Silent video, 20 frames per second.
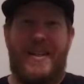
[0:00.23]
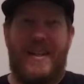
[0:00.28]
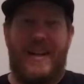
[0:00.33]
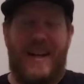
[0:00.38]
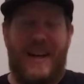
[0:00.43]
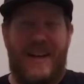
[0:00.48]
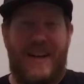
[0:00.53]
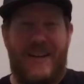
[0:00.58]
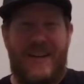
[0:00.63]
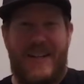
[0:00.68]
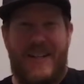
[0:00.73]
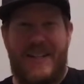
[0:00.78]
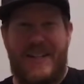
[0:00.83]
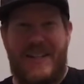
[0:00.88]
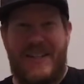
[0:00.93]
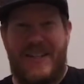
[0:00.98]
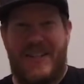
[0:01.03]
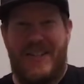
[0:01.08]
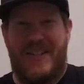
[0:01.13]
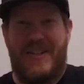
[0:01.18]
Hey guys,
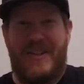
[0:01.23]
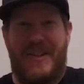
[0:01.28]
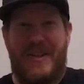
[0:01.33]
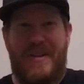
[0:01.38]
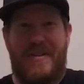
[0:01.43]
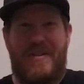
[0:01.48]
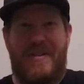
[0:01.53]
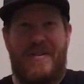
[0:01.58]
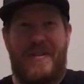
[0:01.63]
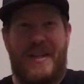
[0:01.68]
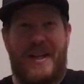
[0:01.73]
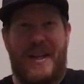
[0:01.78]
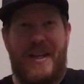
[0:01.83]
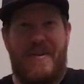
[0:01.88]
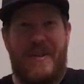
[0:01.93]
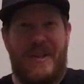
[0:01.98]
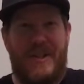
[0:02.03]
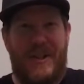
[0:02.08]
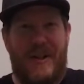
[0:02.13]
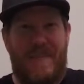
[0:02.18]
this is Jono from the
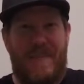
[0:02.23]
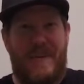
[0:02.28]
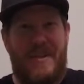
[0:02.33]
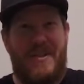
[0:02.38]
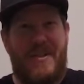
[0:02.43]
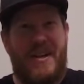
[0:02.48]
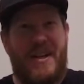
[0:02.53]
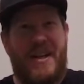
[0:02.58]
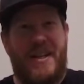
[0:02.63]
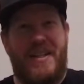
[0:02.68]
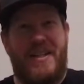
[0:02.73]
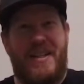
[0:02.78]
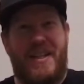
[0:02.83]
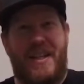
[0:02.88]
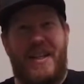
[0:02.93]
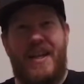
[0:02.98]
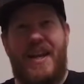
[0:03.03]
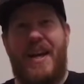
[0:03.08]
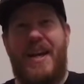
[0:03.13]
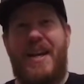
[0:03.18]
Kiwi
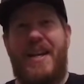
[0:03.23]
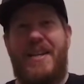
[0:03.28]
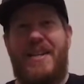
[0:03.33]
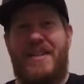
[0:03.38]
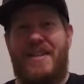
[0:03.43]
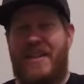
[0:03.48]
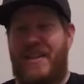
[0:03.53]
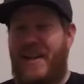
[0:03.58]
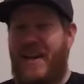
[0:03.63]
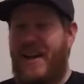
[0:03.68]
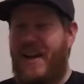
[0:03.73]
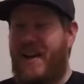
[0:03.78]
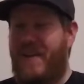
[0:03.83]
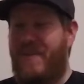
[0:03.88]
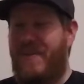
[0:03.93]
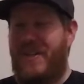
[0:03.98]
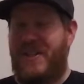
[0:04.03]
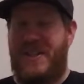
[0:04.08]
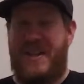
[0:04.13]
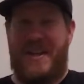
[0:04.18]
Tramper.nz, and today
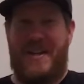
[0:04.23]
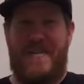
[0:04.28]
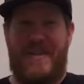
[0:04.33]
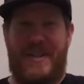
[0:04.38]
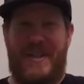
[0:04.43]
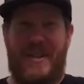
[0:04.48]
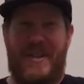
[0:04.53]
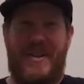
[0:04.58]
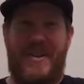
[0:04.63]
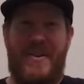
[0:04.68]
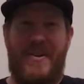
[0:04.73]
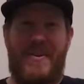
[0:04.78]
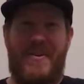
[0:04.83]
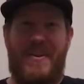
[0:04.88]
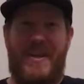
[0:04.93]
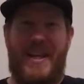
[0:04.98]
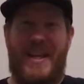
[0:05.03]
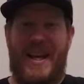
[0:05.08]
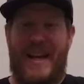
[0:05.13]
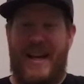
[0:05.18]
I'm just coming to you
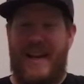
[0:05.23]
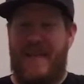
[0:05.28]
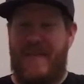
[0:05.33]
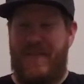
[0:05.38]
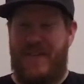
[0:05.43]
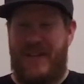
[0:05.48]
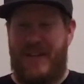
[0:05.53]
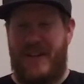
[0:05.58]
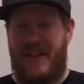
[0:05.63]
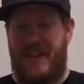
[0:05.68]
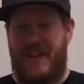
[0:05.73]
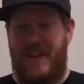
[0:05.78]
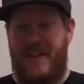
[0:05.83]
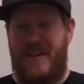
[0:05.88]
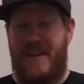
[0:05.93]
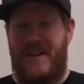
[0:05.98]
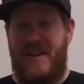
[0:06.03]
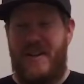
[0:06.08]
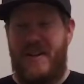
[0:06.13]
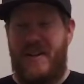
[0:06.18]
with a
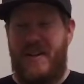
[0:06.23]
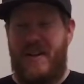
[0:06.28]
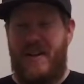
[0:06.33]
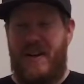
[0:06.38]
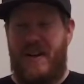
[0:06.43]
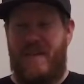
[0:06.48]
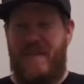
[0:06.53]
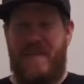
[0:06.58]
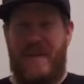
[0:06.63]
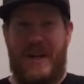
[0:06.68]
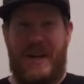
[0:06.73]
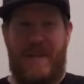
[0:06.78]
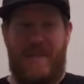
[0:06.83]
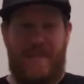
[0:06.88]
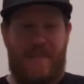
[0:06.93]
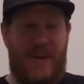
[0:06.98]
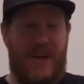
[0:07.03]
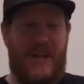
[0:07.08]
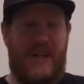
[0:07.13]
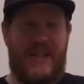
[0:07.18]
video of me
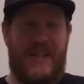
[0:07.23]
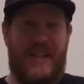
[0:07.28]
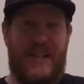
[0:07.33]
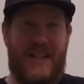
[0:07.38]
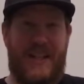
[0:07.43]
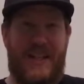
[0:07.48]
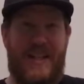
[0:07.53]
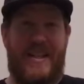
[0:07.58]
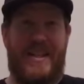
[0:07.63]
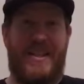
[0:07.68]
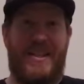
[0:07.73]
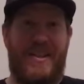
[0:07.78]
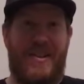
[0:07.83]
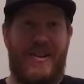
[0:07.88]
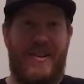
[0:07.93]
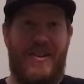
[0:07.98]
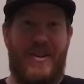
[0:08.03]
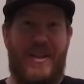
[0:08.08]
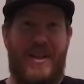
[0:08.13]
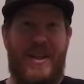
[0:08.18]
unboxing the
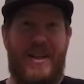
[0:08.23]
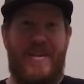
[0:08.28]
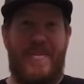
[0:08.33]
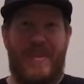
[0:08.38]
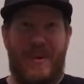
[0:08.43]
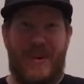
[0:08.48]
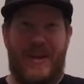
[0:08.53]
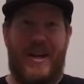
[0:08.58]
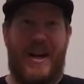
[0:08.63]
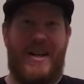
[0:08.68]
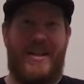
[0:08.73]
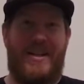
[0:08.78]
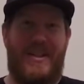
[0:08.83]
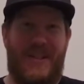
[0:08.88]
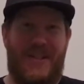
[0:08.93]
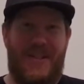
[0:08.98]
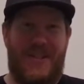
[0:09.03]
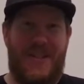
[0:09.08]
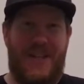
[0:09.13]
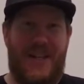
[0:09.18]
new Hilleberg
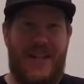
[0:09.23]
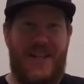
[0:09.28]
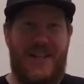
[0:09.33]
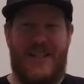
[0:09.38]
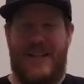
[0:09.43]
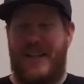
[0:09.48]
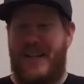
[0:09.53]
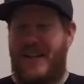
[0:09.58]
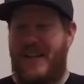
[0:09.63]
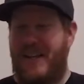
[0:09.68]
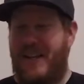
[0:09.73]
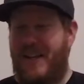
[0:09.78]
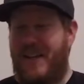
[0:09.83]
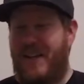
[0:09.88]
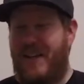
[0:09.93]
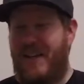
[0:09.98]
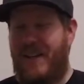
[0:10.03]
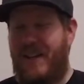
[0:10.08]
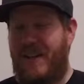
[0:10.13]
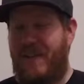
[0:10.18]
Akto tent
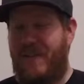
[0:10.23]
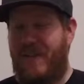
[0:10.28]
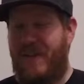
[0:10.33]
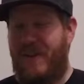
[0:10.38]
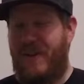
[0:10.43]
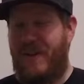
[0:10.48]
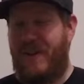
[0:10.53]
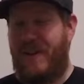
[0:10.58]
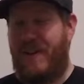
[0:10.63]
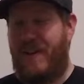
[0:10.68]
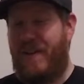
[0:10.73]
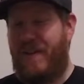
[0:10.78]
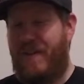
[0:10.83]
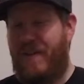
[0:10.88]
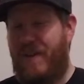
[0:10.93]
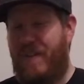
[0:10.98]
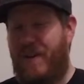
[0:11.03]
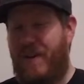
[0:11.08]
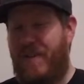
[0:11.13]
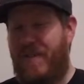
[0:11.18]
that I've ordered
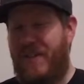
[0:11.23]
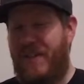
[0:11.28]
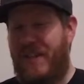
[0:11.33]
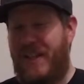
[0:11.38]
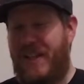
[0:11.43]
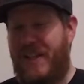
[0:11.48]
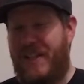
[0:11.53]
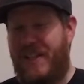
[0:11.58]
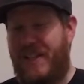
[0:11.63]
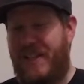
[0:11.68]
from overseas.